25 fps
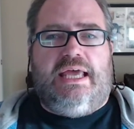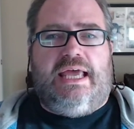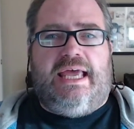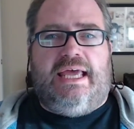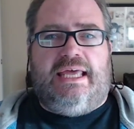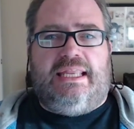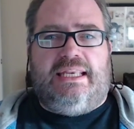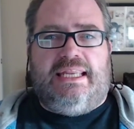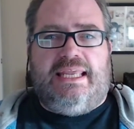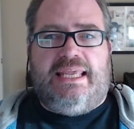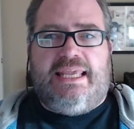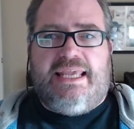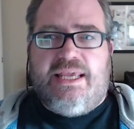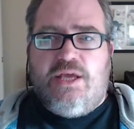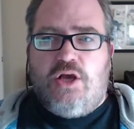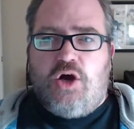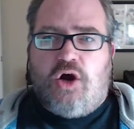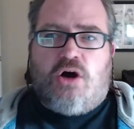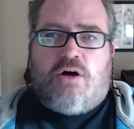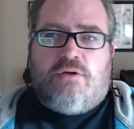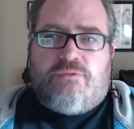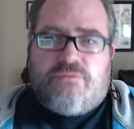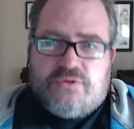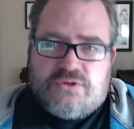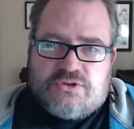And he
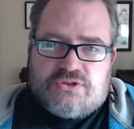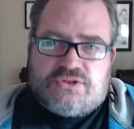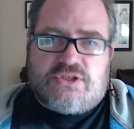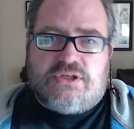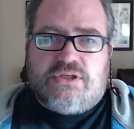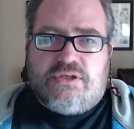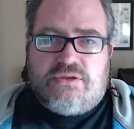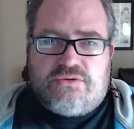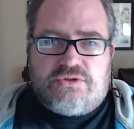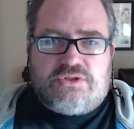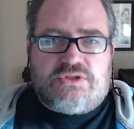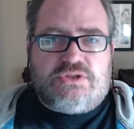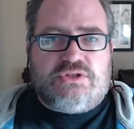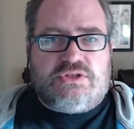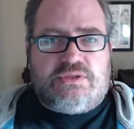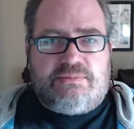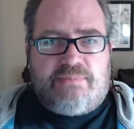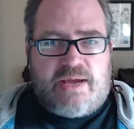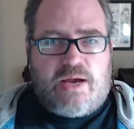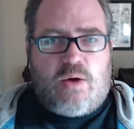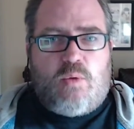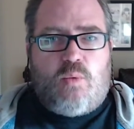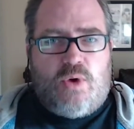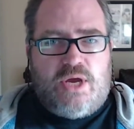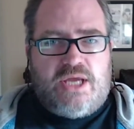offered solutions
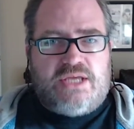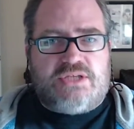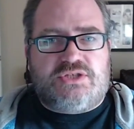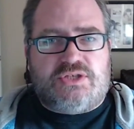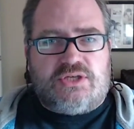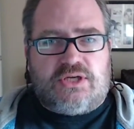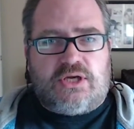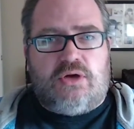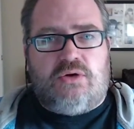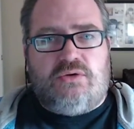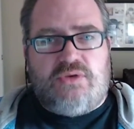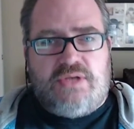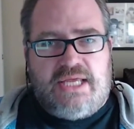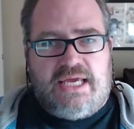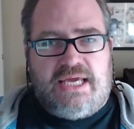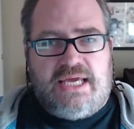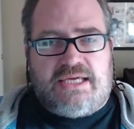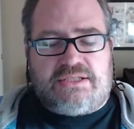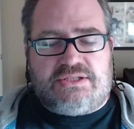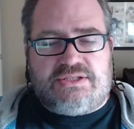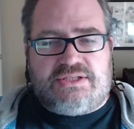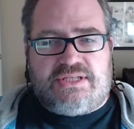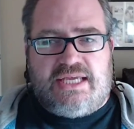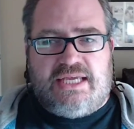about where to go next.